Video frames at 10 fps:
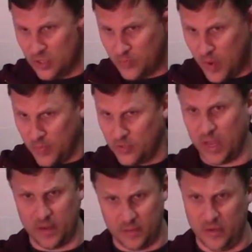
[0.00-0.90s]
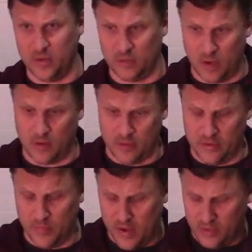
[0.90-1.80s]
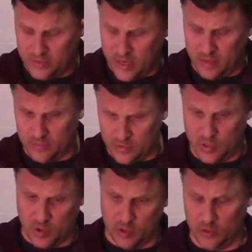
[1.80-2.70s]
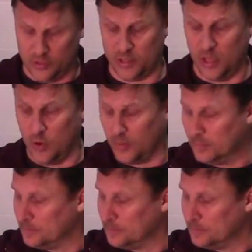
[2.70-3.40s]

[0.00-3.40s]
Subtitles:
because peppers take longer than tomatoes. They can grow a little slower.